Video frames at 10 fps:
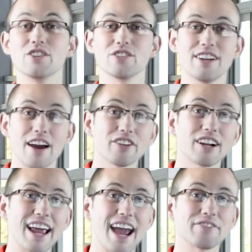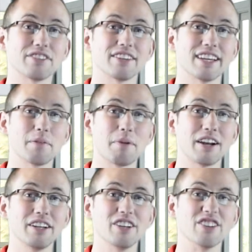You're never going to have to think about
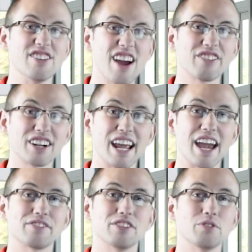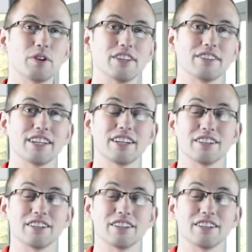it, you're never going to have to do anything,